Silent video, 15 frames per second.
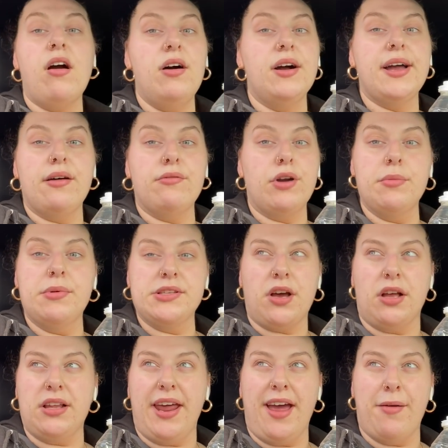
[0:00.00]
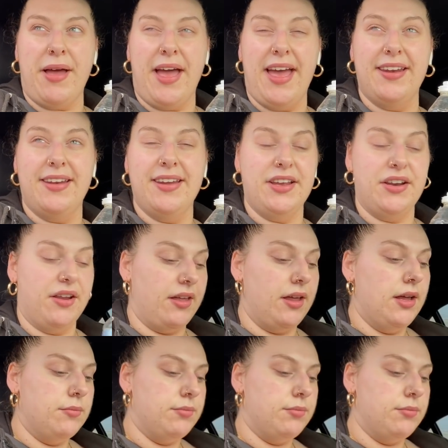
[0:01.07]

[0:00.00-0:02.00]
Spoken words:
can't get Roman's holiday out of my head. You know that.